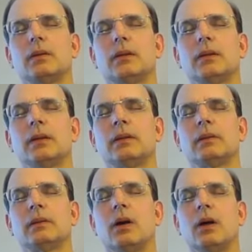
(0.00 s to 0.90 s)
And then
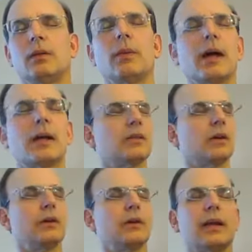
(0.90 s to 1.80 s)
all the rest, all
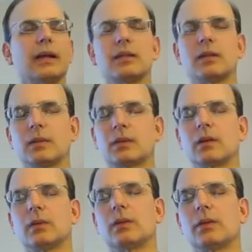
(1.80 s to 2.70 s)
your light team is
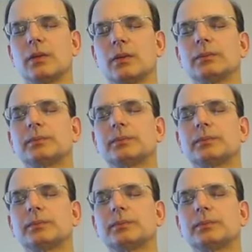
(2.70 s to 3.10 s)
coming through.